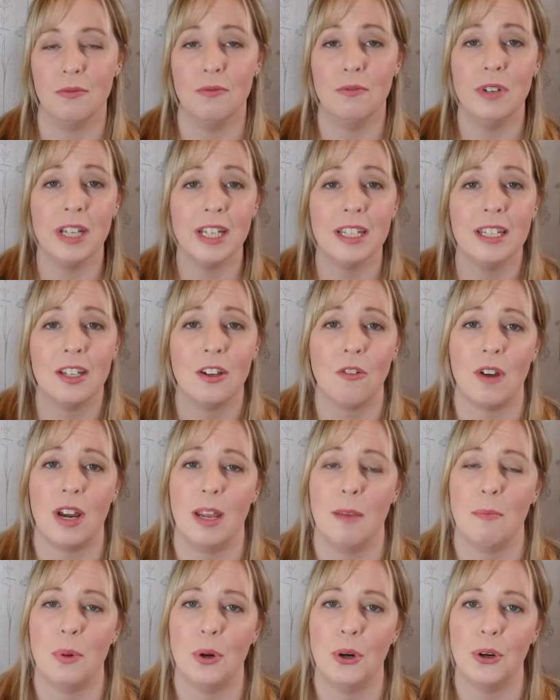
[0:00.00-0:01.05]
really
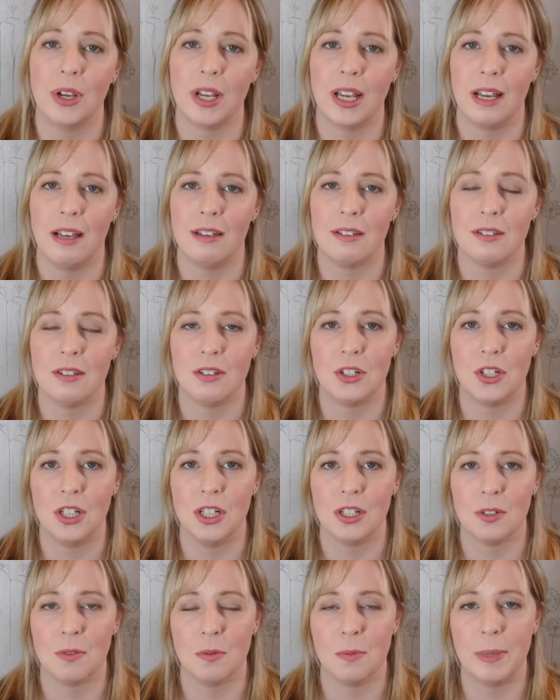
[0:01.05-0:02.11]
great podcast that she
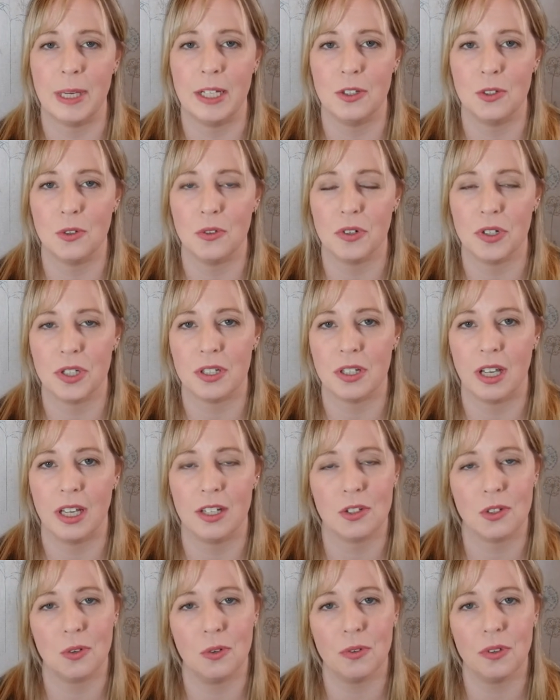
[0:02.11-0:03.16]
does with Pandora
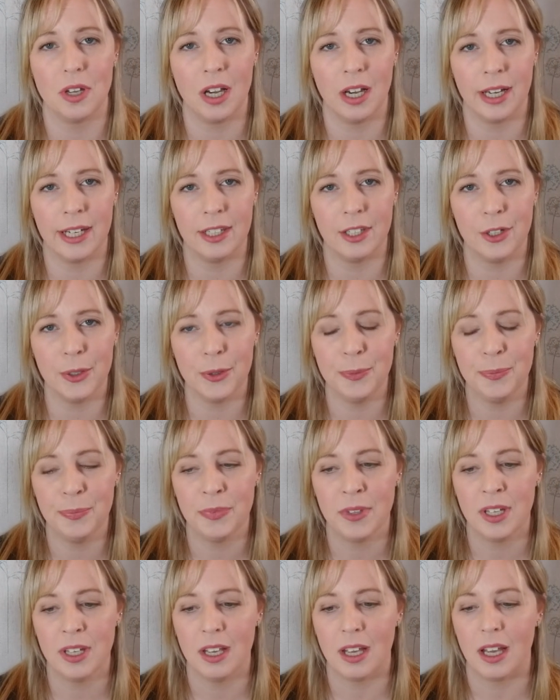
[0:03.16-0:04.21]
Sykes called The High Low.
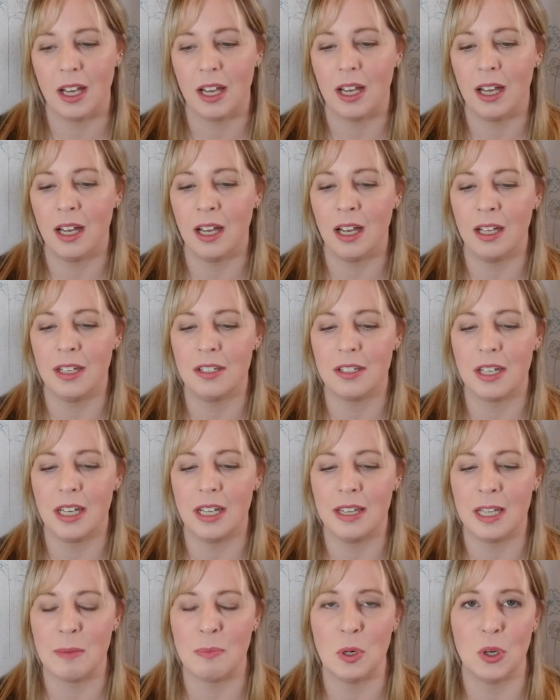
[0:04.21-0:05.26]
And
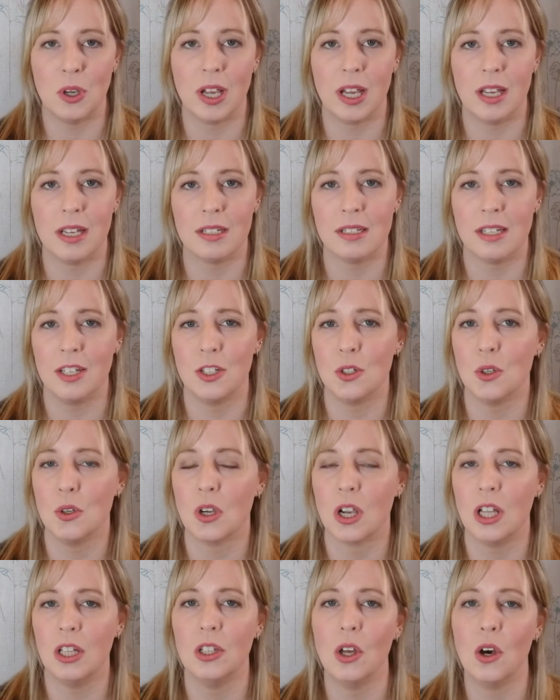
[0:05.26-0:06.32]
in that podcast, they
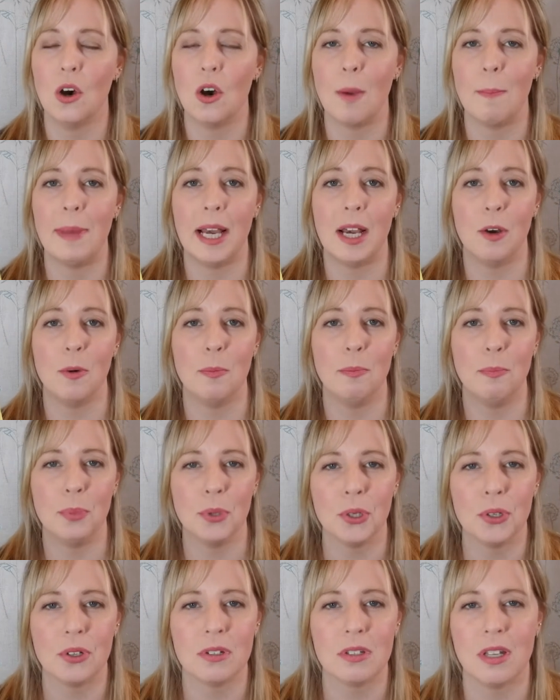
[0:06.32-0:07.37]
talk a lot about
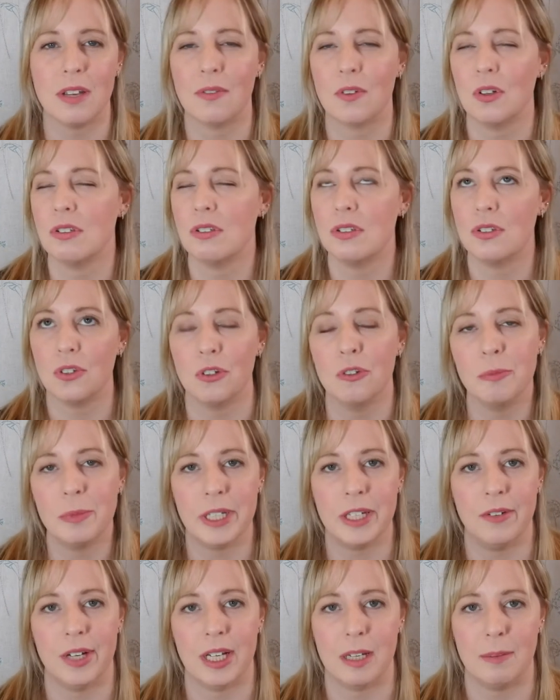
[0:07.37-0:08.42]
books. I've got so
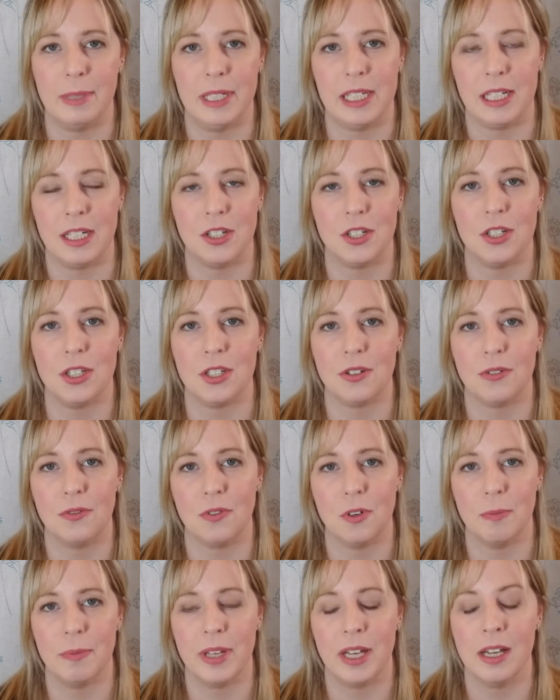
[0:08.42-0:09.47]
many recommendations
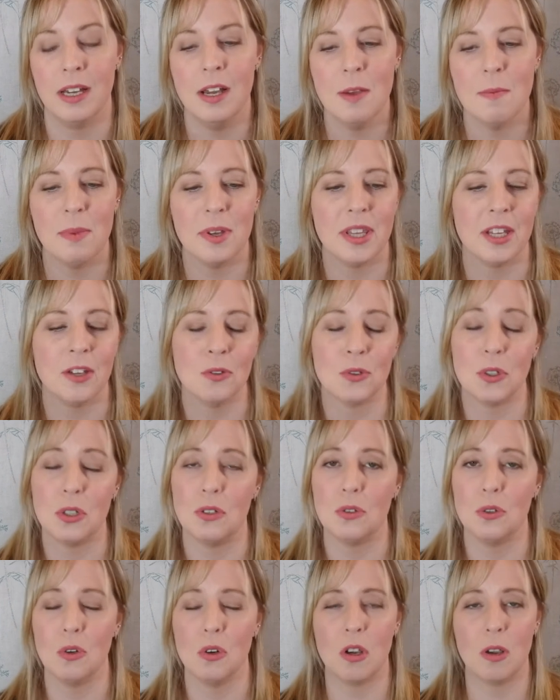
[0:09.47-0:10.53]
from that, but they also
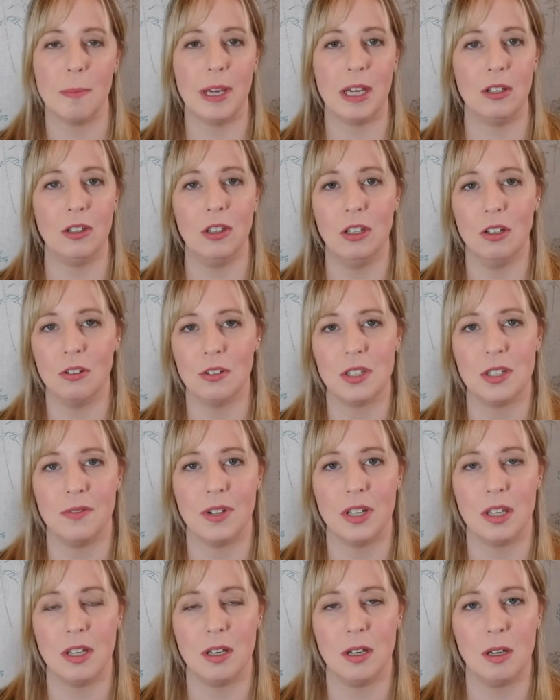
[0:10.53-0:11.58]
talk about lots of
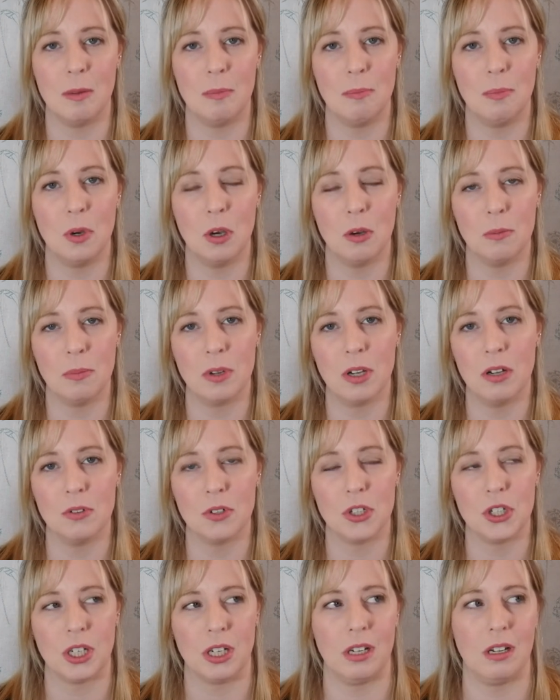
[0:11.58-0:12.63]
other pop
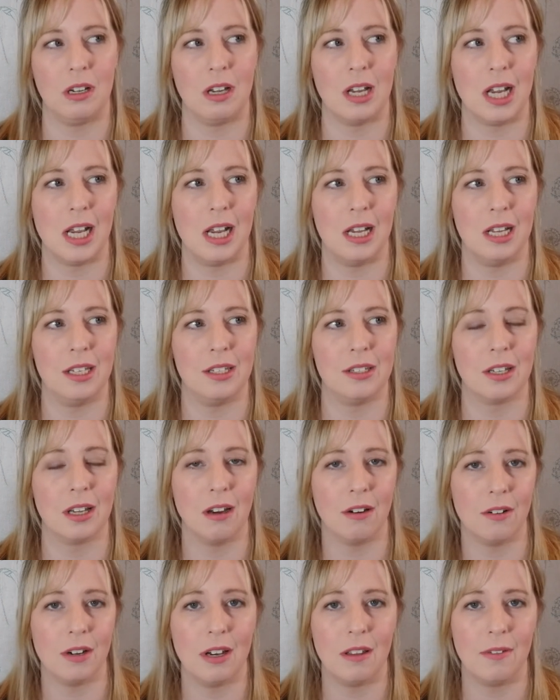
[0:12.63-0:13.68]
culture and
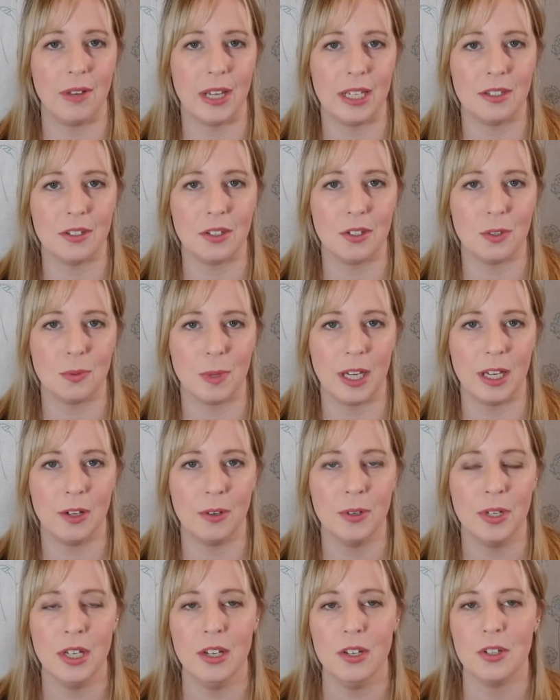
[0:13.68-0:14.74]
current events as
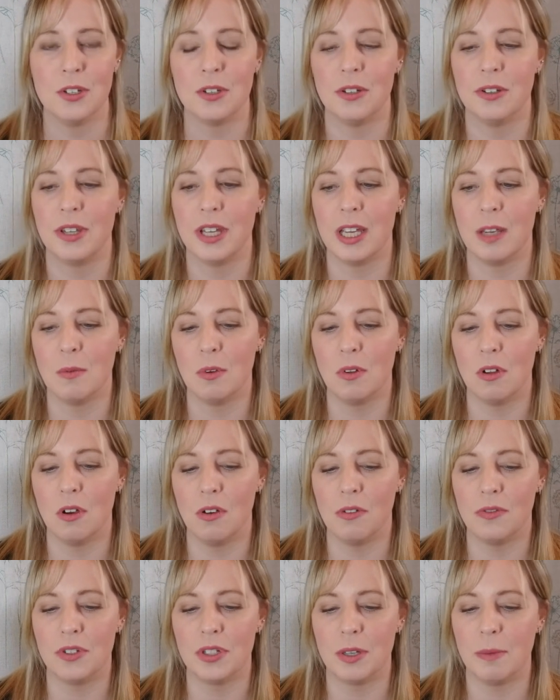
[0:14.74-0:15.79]
well. So they will
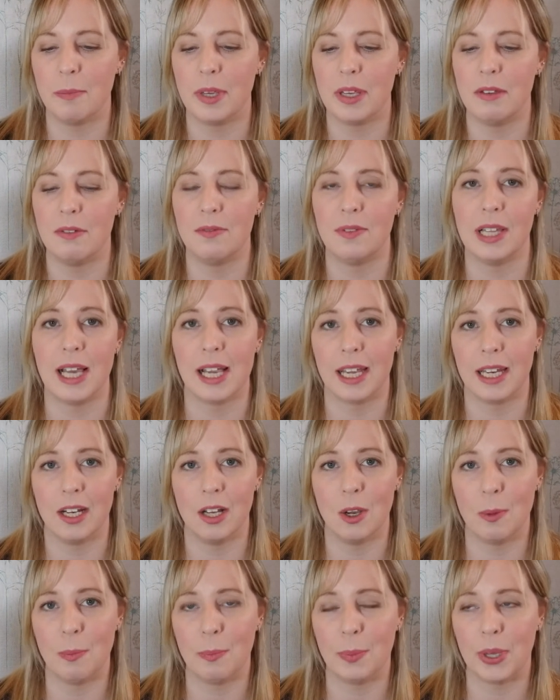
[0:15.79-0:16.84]
often be flagging
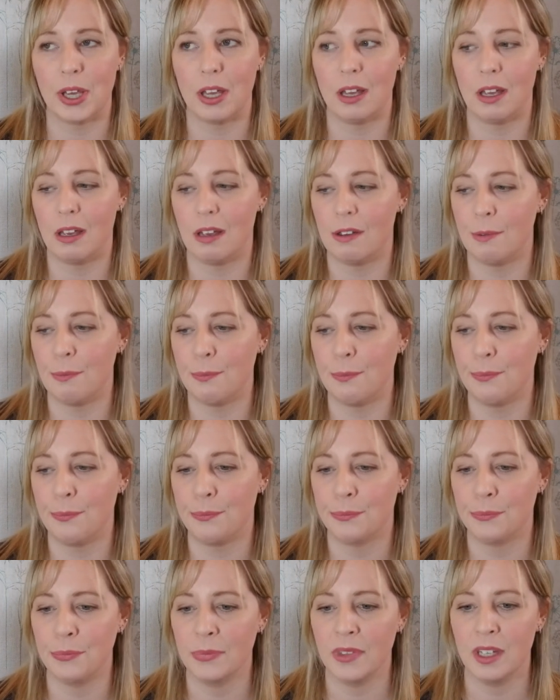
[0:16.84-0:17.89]
up
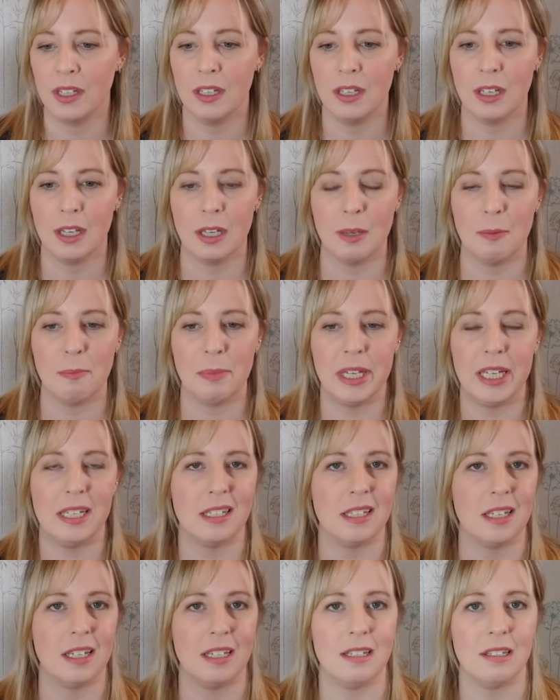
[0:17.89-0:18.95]
um,
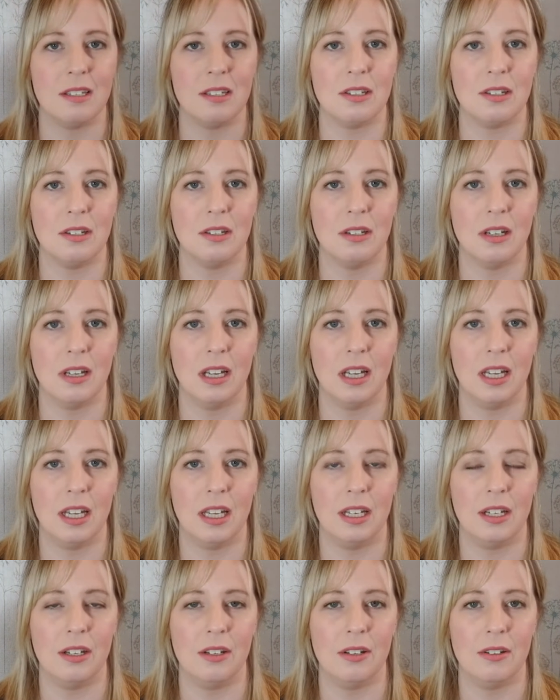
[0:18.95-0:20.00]
pieces
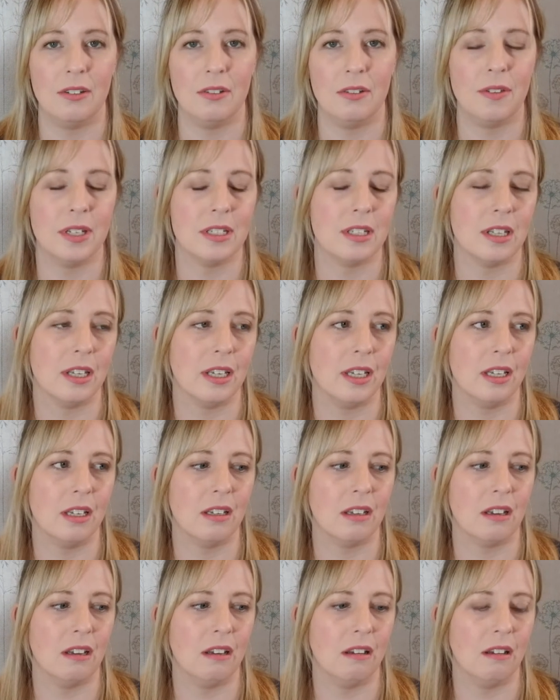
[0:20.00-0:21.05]
in things
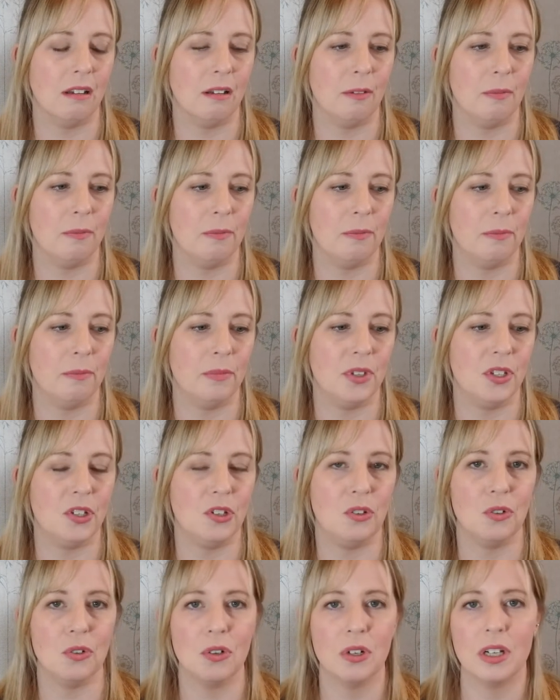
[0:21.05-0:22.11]
like um, The
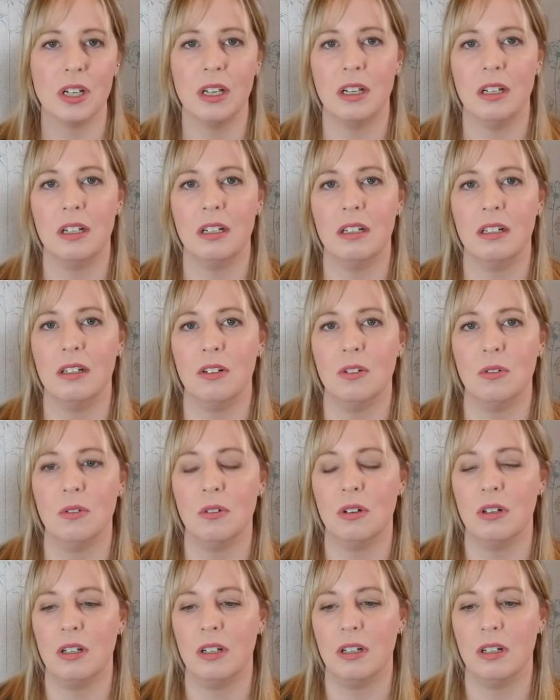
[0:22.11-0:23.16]
New Yorker
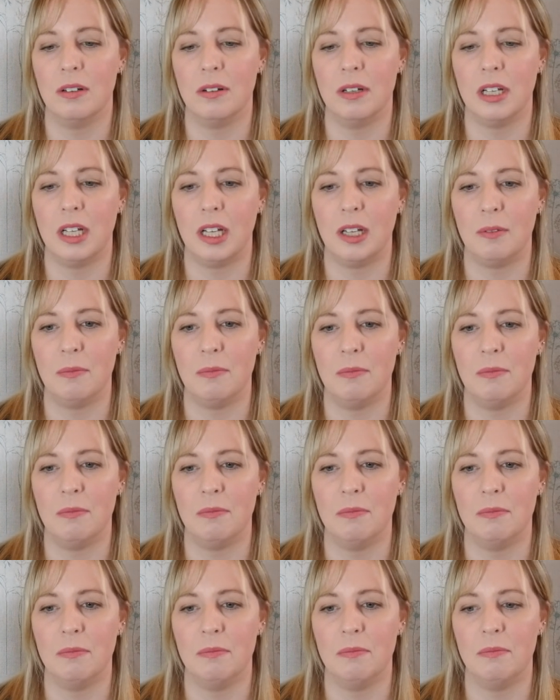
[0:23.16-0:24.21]
or
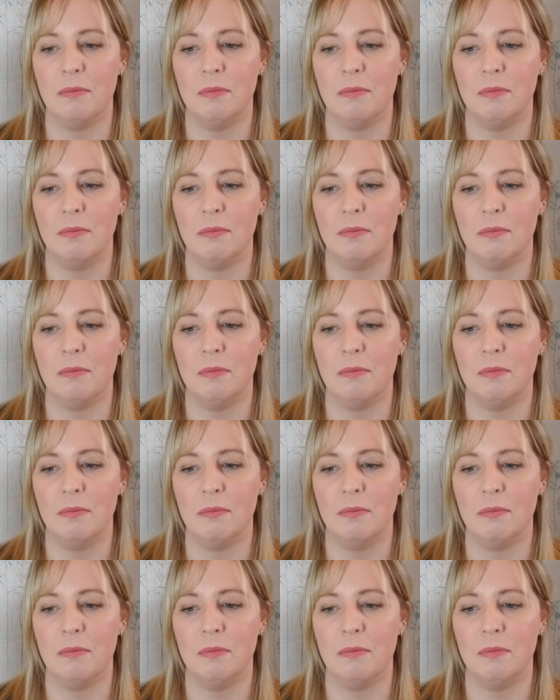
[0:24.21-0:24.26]
um,